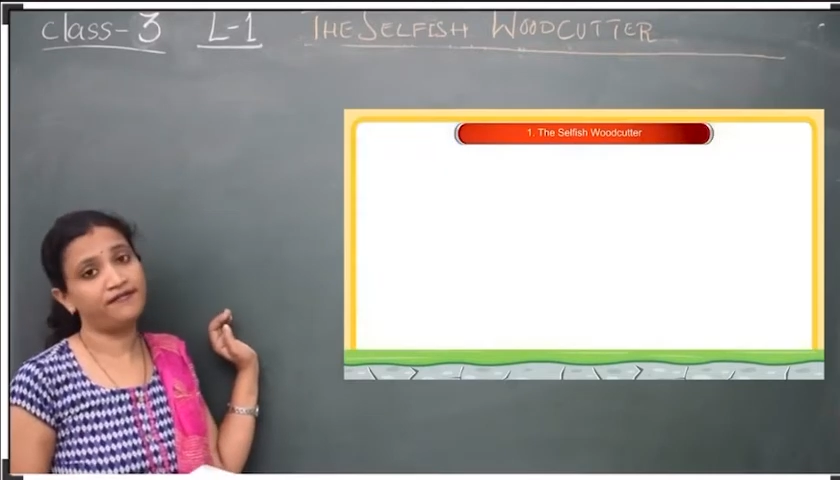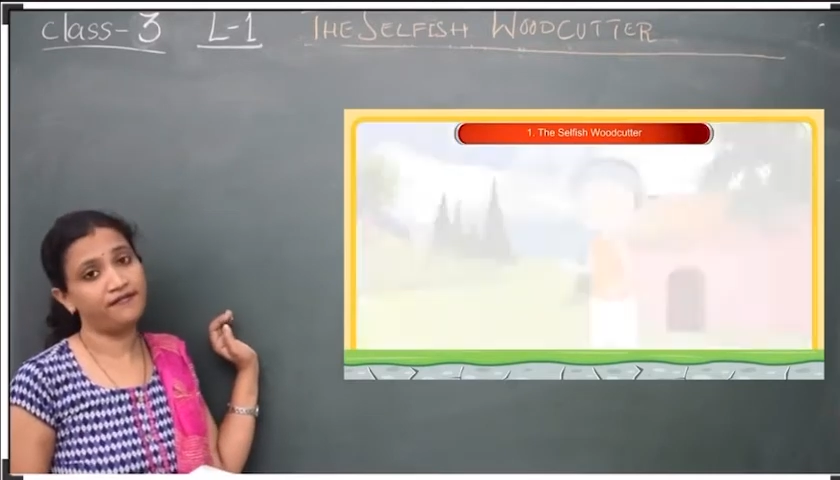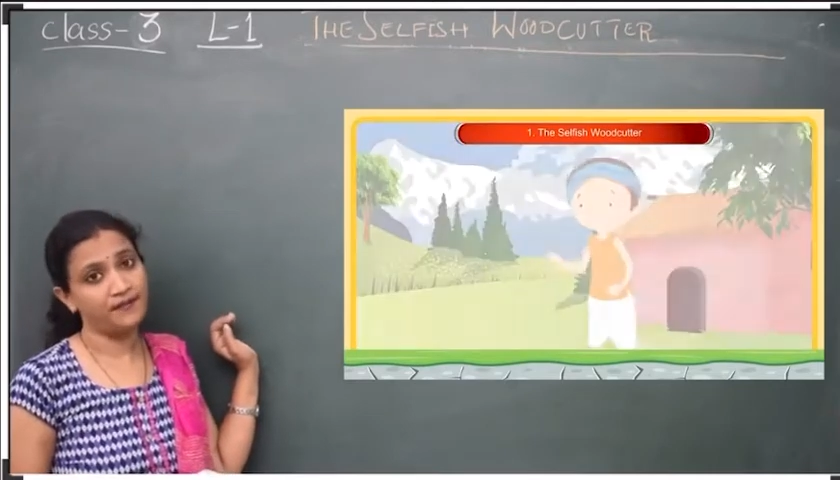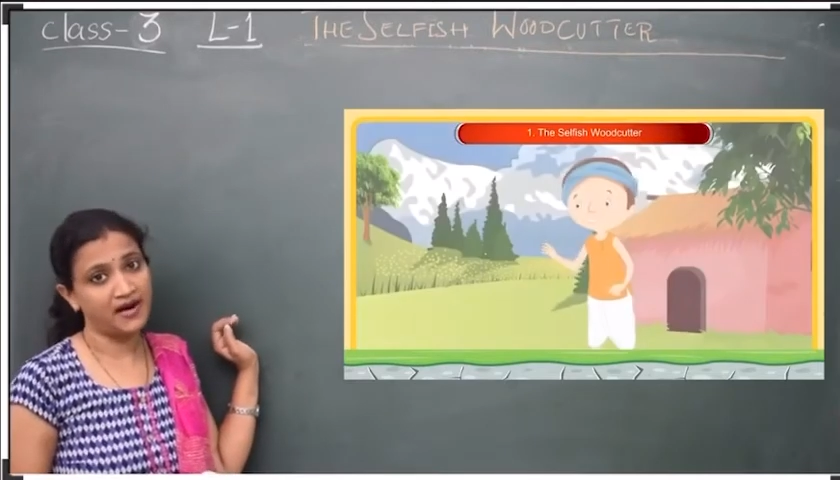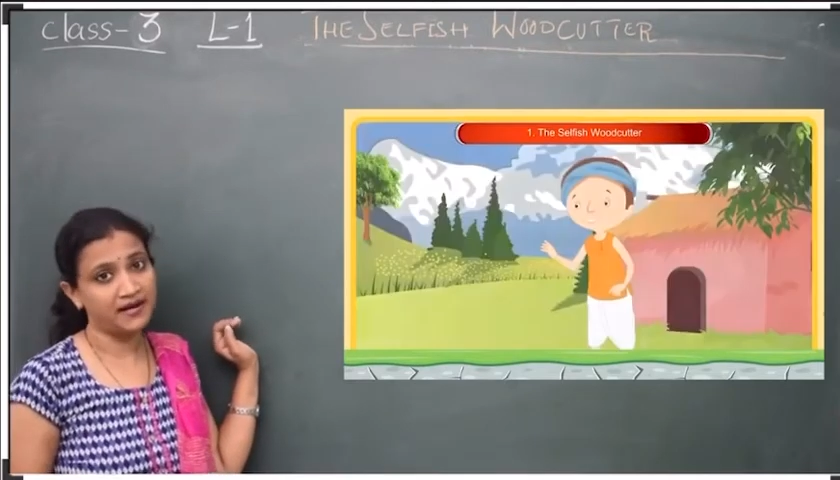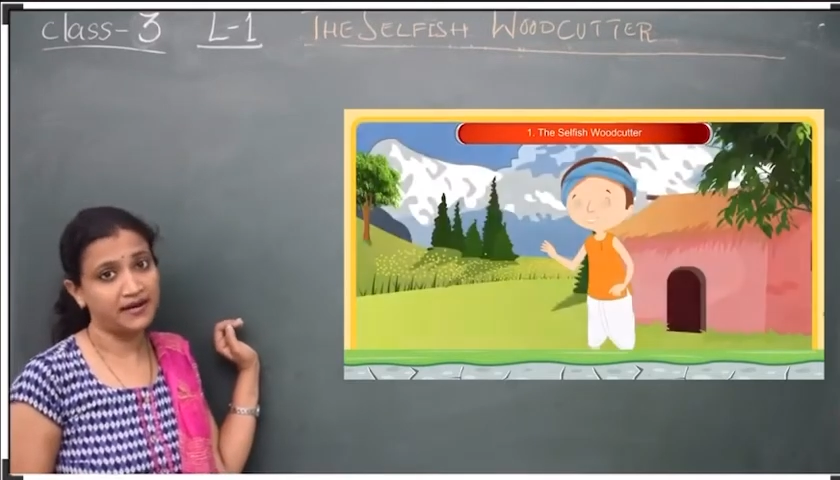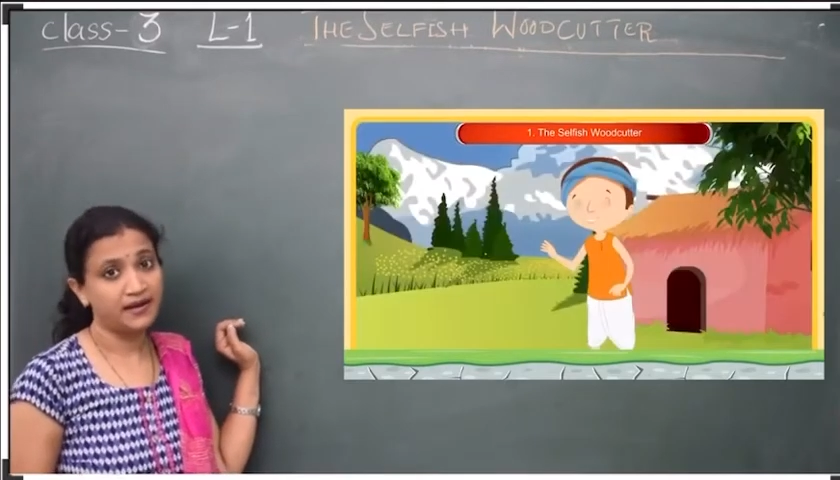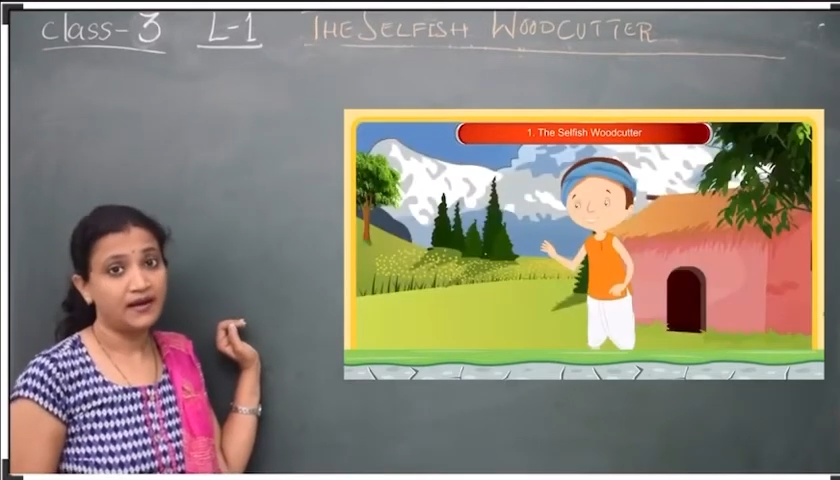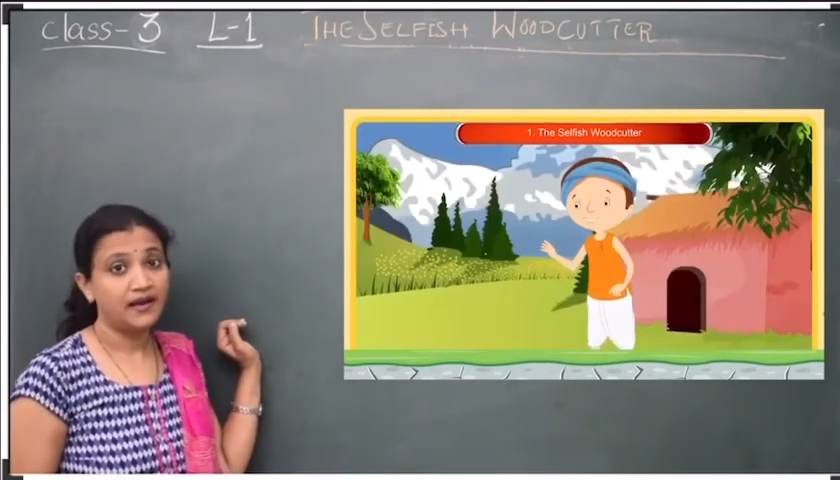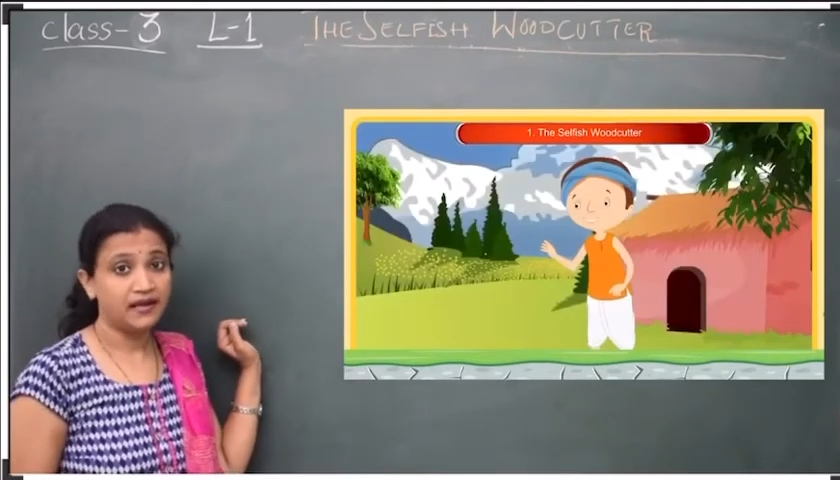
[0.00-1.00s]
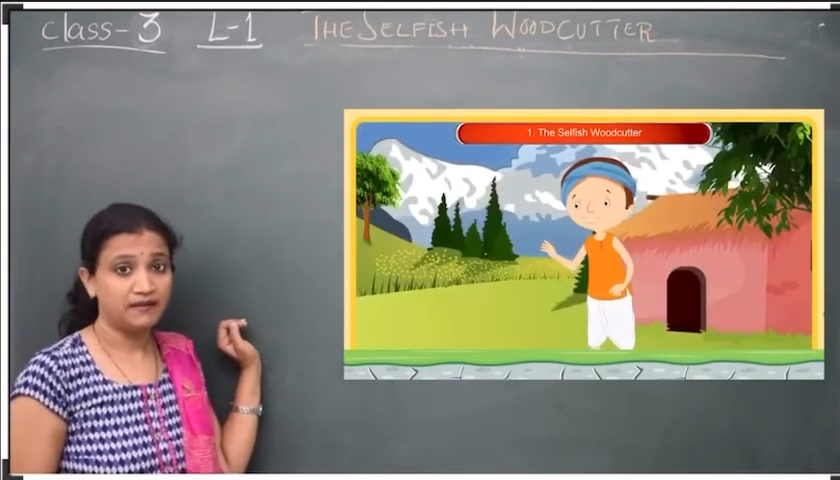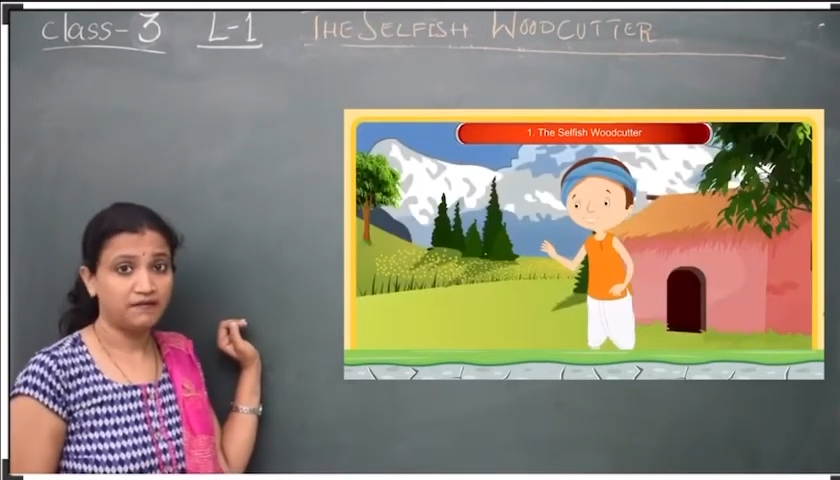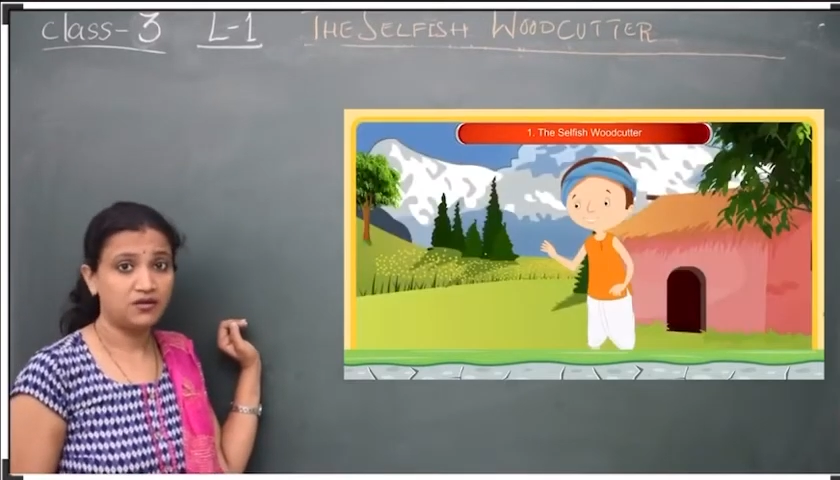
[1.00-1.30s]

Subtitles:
mud. He was